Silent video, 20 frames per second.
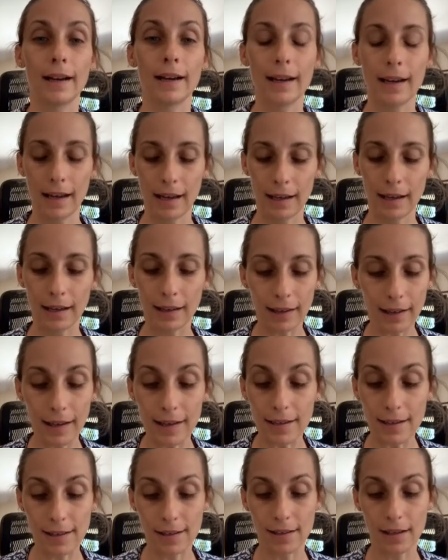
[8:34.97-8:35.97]
Any
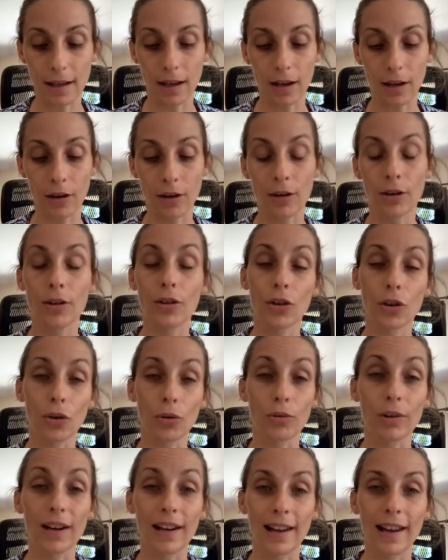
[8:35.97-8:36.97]
less than
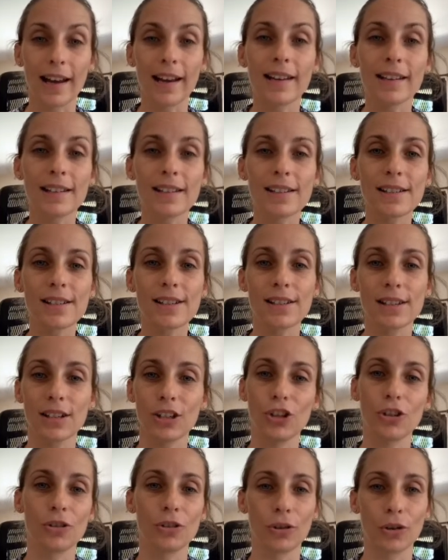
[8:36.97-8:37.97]
3 layers,
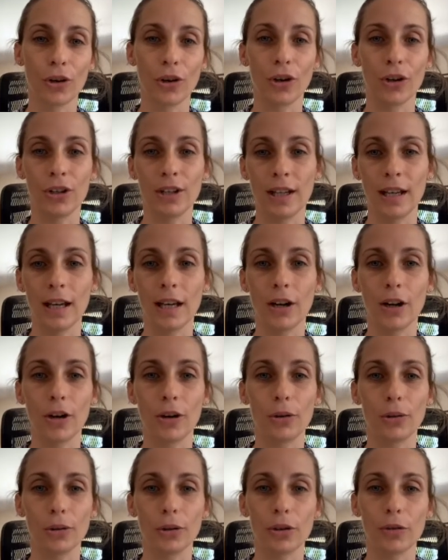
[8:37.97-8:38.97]
you're not going to get a
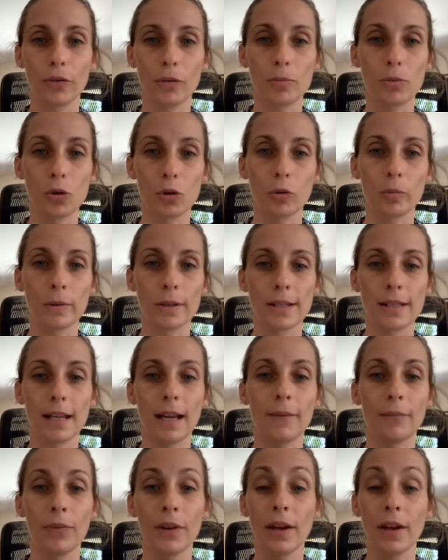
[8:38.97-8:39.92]
whole lot of absorbency.